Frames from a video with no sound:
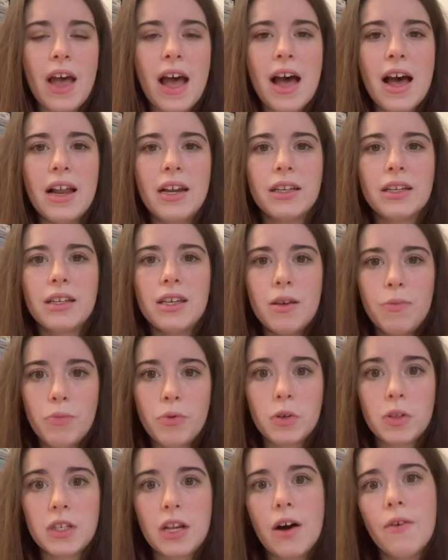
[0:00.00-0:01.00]
and keep
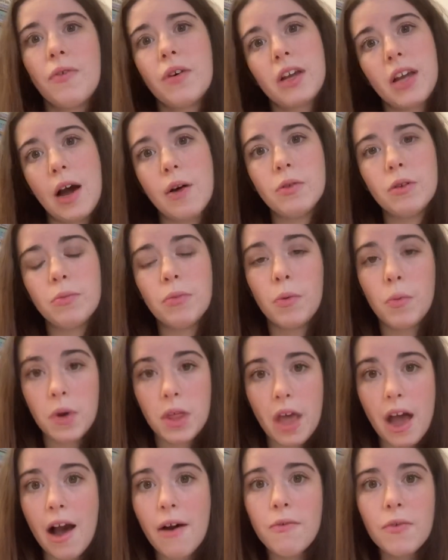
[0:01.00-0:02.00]
yourself accountable
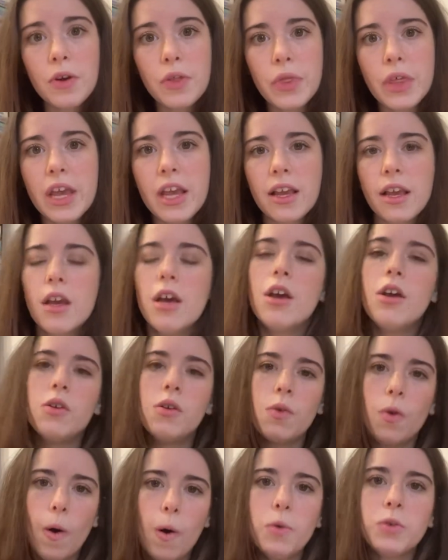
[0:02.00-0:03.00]
with everything,
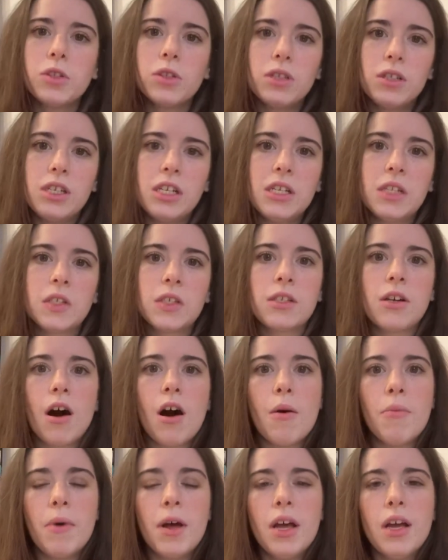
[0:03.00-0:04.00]
you also need
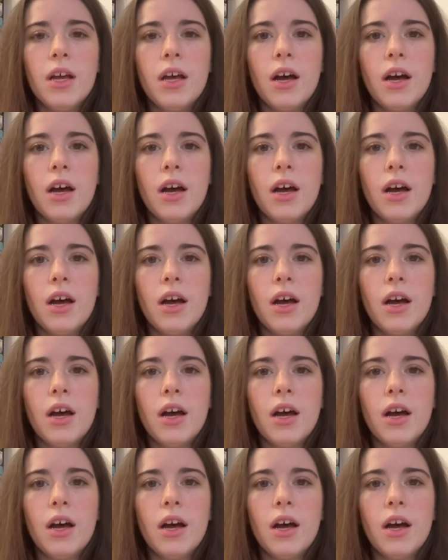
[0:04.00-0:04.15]
some